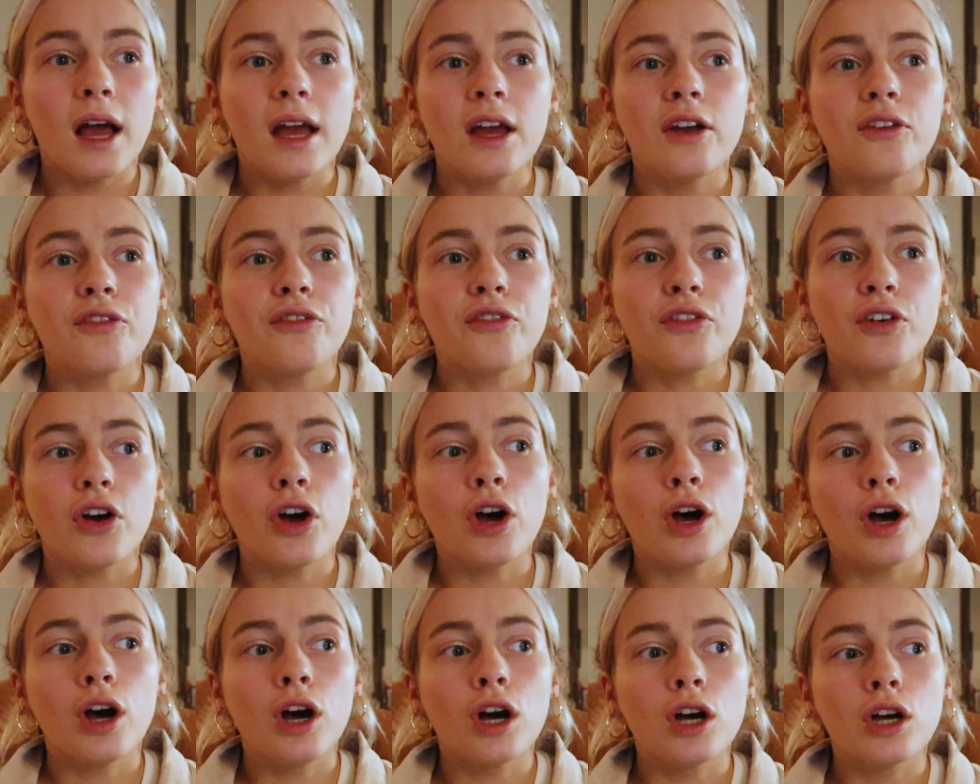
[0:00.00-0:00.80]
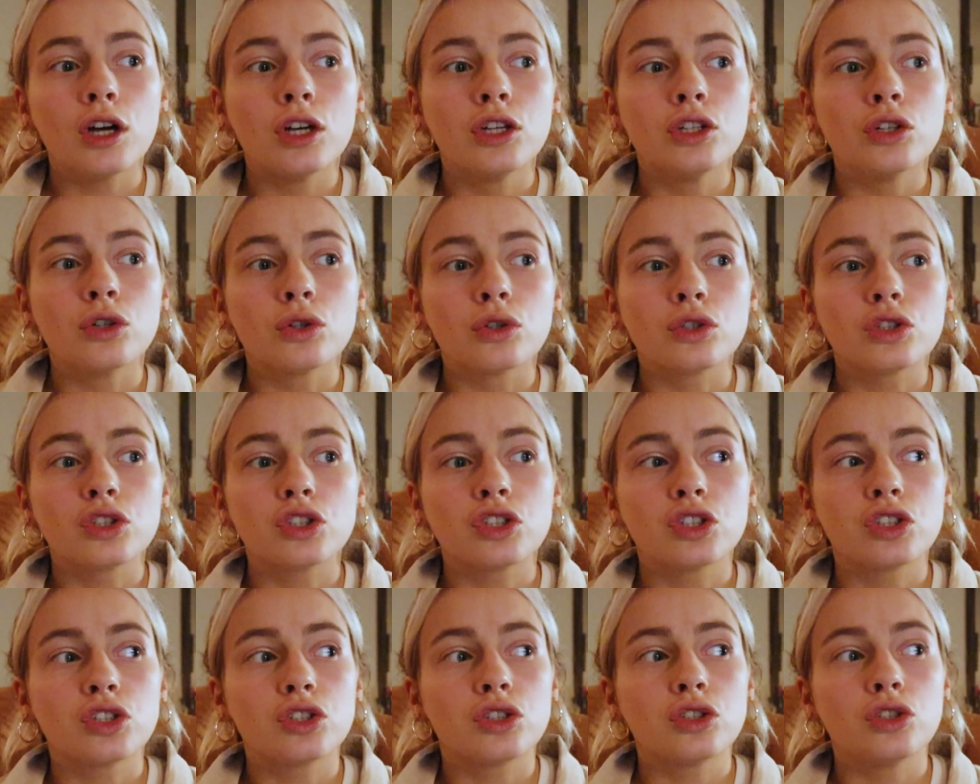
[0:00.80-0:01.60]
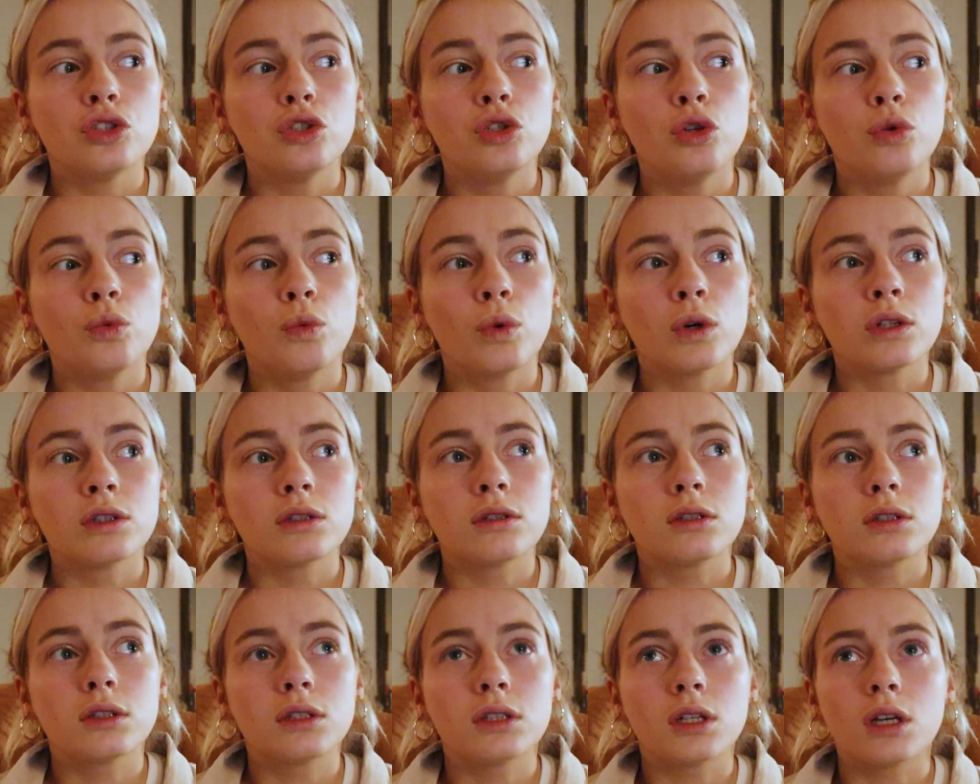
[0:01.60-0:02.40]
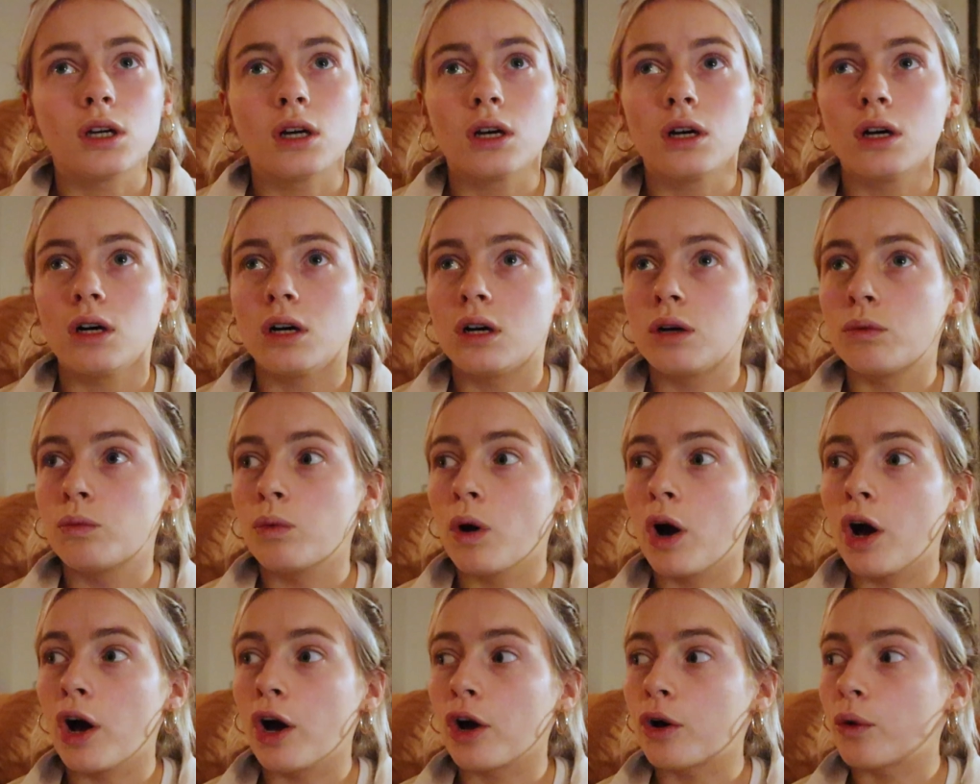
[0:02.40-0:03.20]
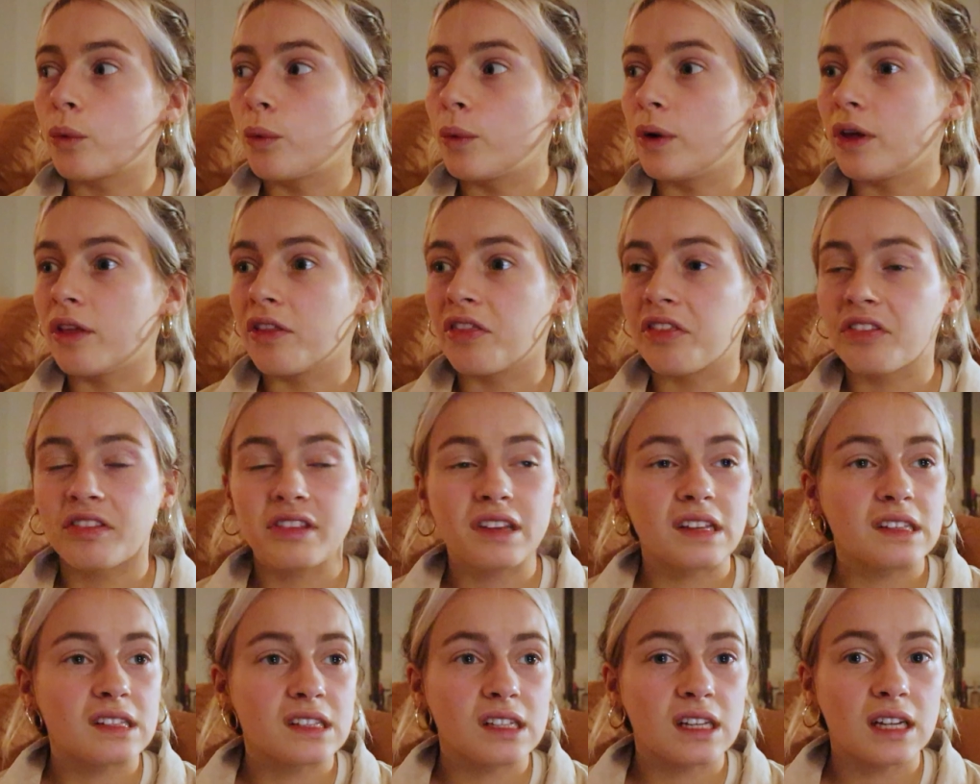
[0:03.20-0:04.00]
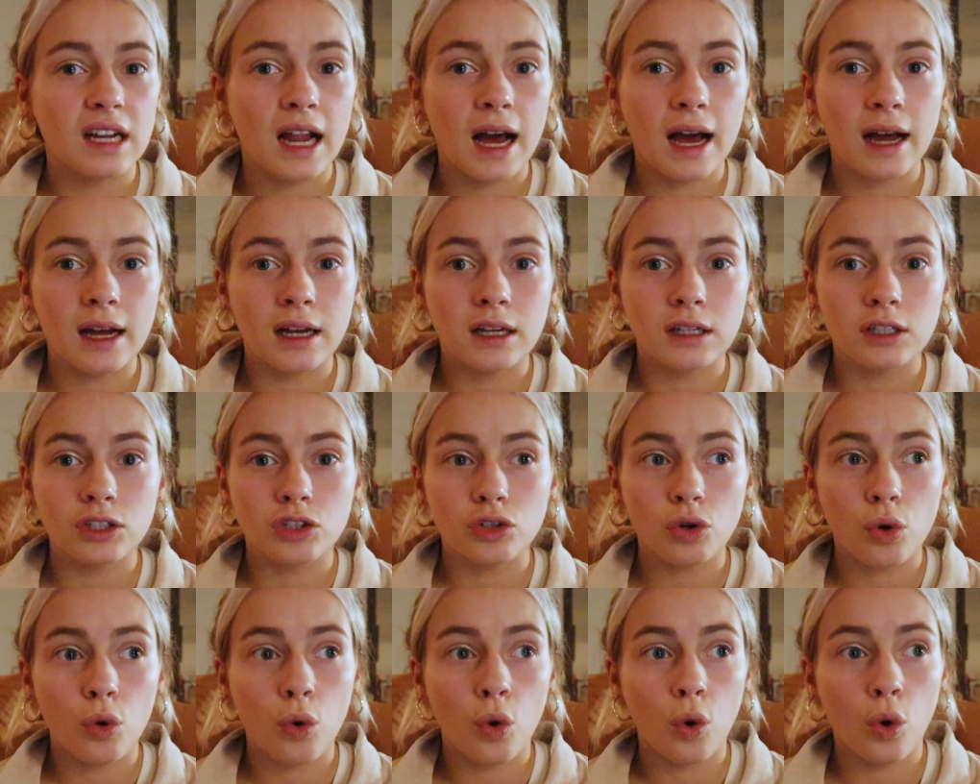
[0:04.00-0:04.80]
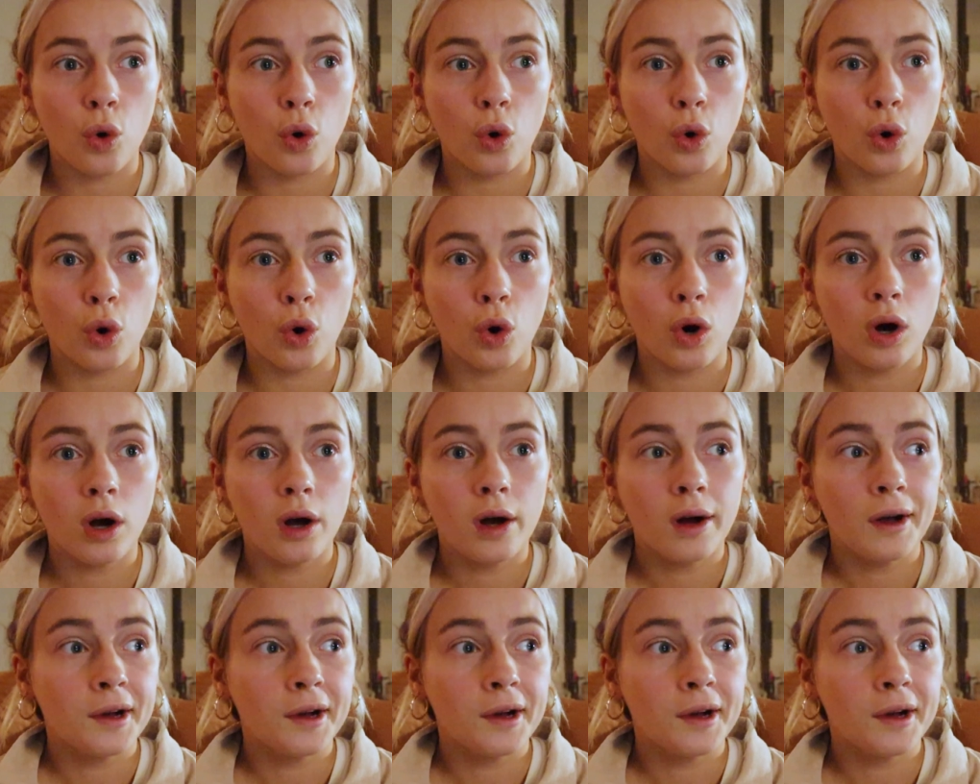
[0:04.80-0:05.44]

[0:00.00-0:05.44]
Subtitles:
If you want to work with Disneyland or,